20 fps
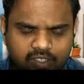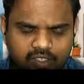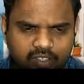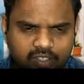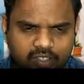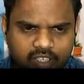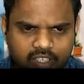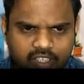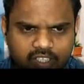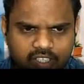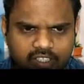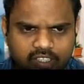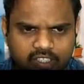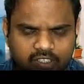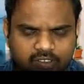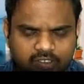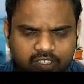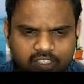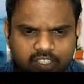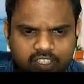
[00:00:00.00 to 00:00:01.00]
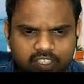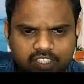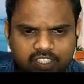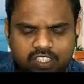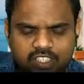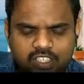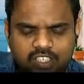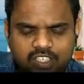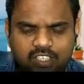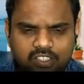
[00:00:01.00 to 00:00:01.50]
Okay, each equation is
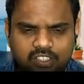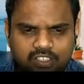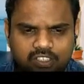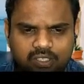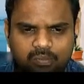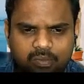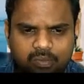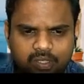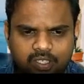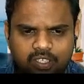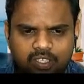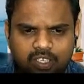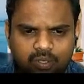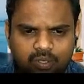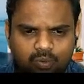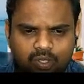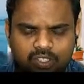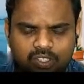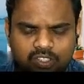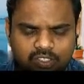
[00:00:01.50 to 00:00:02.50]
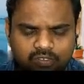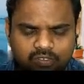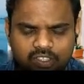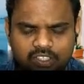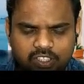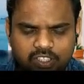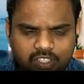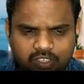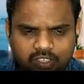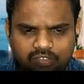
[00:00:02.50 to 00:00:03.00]
an some advanced
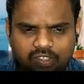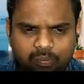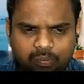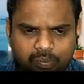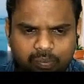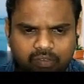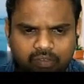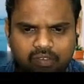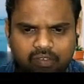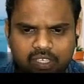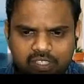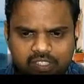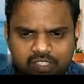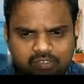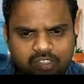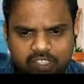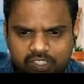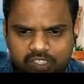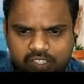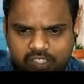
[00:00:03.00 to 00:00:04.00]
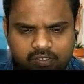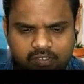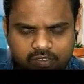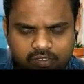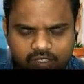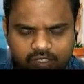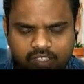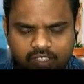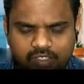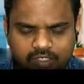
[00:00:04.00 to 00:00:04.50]
version of the previous version.
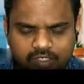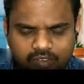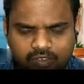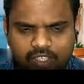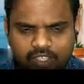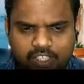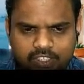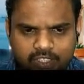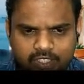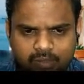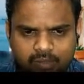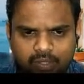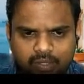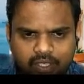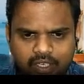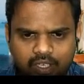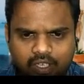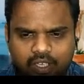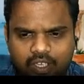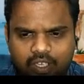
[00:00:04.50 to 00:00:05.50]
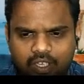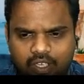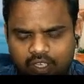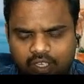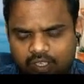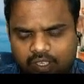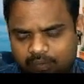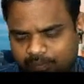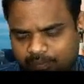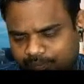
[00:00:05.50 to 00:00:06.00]
Okay, so for example,
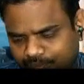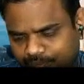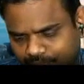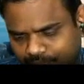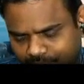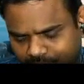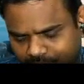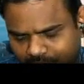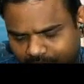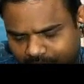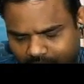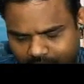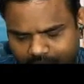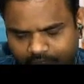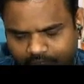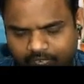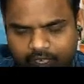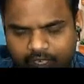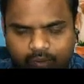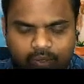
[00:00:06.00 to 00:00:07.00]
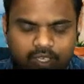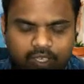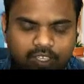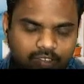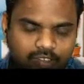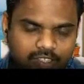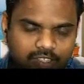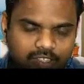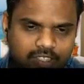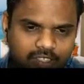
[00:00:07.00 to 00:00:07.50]
Van der Waal
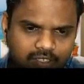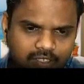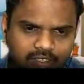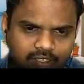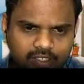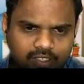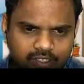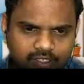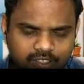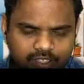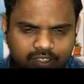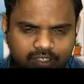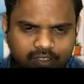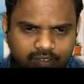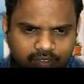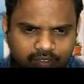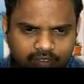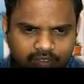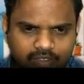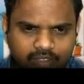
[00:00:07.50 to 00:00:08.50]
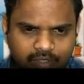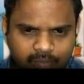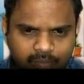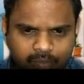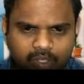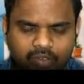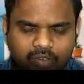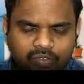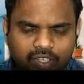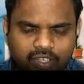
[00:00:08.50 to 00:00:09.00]
equation is an
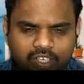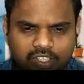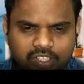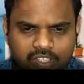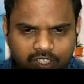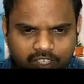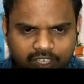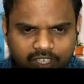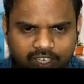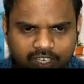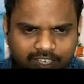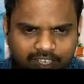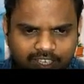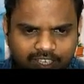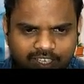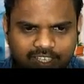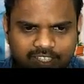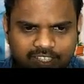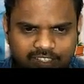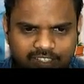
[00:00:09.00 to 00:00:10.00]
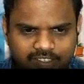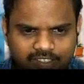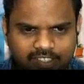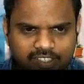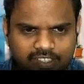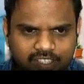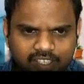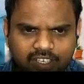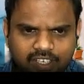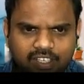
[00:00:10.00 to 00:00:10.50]
modification in ideal gas
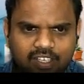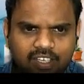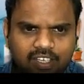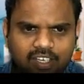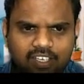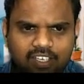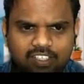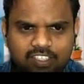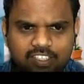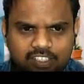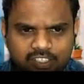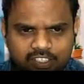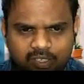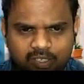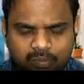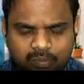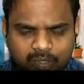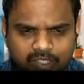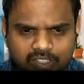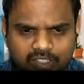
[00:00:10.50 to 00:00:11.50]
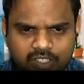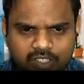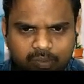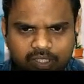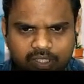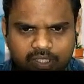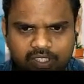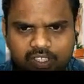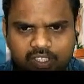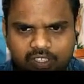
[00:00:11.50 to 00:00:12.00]
equation, and this Robinson
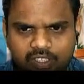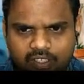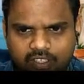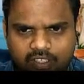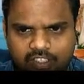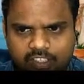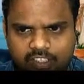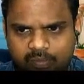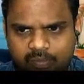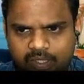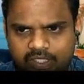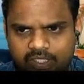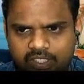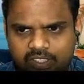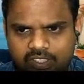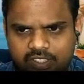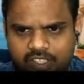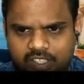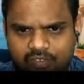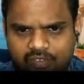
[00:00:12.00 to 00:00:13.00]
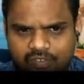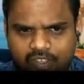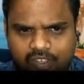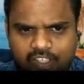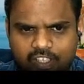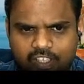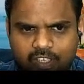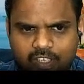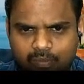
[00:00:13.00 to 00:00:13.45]
method, all these methods are further